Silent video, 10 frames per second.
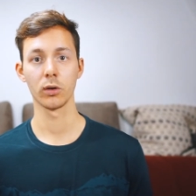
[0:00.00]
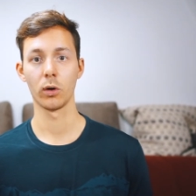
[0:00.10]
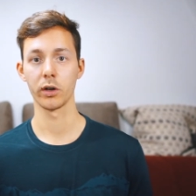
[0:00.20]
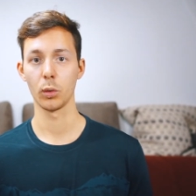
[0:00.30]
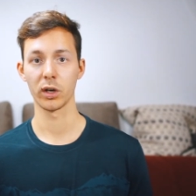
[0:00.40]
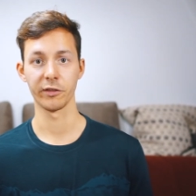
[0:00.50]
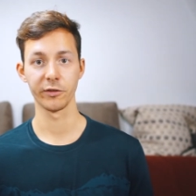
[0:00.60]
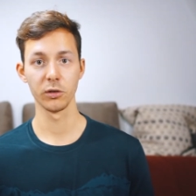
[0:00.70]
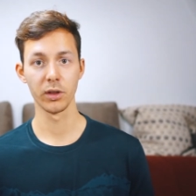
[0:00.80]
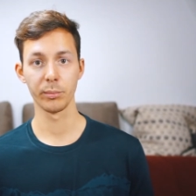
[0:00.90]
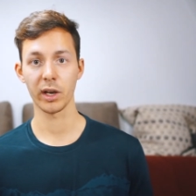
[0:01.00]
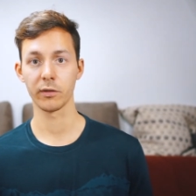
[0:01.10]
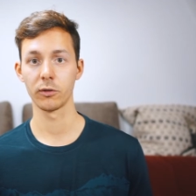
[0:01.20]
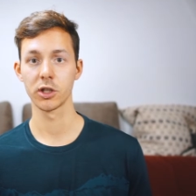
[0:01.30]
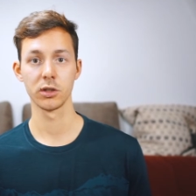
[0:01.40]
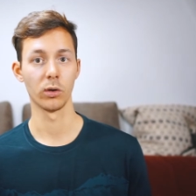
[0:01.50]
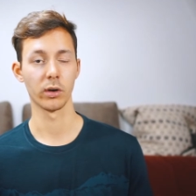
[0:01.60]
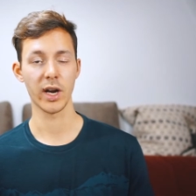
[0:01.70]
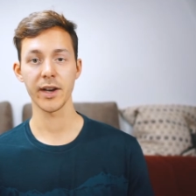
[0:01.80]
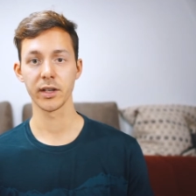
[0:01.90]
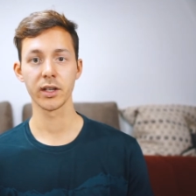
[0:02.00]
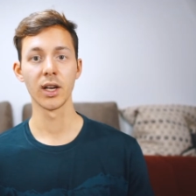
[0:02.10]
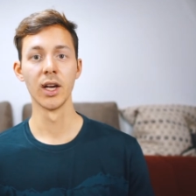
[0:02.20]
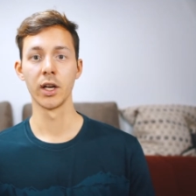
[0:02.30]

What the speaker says: or you want to view the big version or edit it,